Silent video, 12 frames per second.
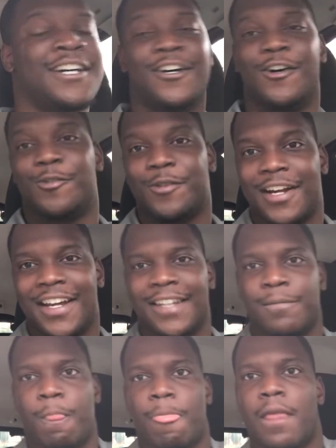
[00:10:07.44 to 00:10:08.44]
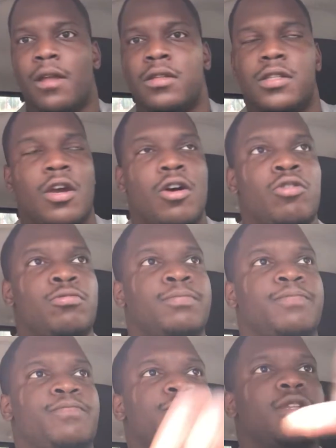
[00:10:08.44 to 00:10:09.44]
All right, so
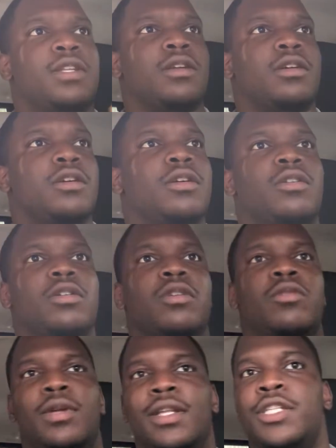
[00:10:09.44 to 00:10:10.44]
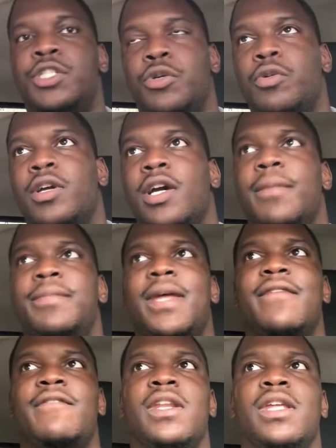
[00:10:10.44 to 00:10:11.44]
really short
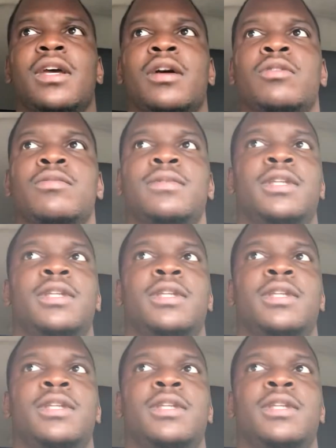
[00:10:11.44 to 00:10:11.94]
update video.